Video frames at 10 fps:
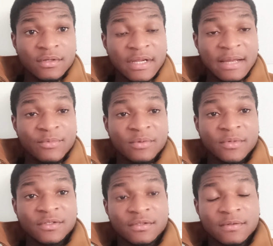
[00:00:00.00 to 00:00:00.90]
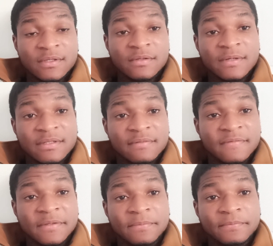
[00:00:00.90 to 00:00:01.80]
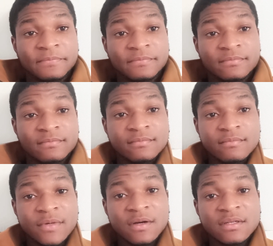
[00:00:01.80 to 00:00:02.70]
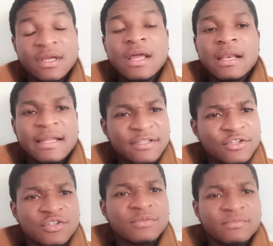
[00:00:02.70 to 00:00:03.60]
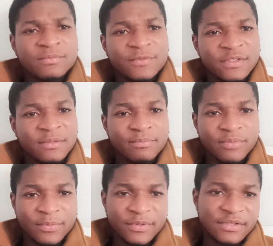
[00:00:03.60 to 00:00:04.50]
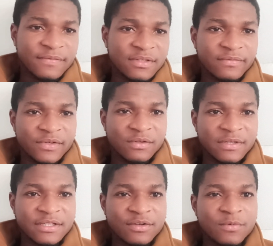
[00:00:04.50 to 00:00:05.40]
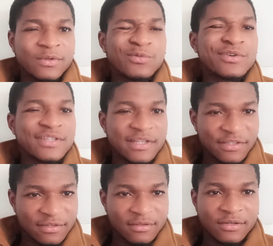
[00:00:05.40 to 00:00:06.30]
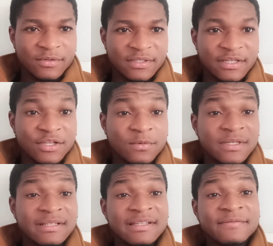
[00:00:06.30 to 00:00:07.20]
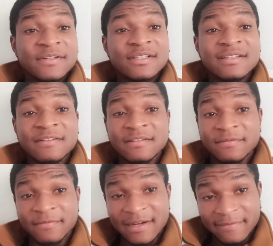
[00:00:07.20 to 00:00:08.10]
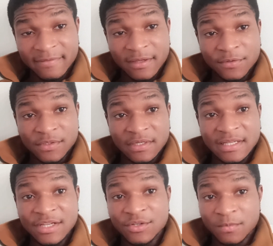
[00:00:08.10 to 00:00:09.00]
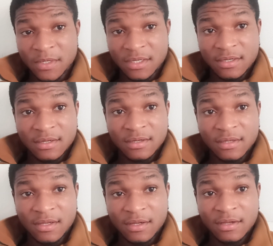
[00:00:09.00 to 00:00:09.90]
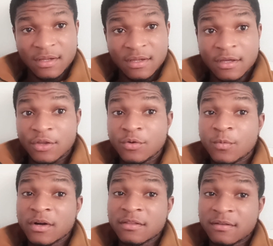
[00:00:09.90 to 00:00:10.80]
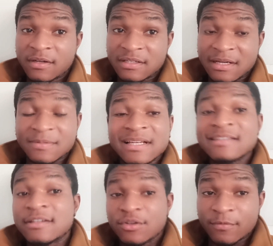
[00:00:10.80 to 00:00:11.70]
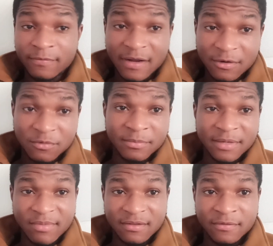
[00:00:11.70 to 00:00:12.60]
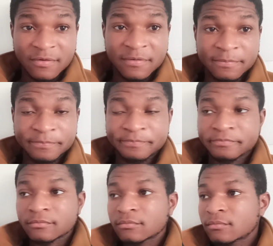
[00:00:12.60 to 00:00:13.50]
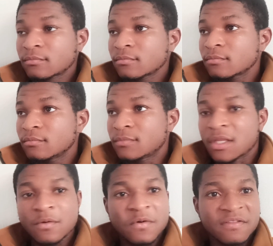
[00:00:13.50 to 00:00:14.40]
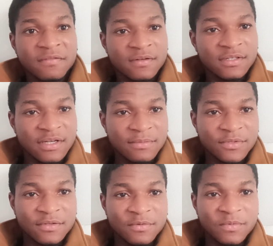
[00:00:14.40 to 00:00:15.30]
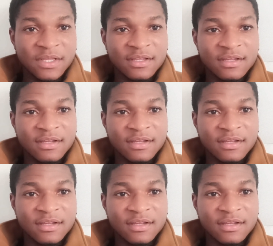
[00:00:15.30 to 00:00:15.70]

Camry Muscle and the rest of them. But let's assume for the purpose of this video, let's go with the worst case scenario. Say you were delivering 35,000 each week, okay? and you work three times, let's say you followed my method, you work three times in a week.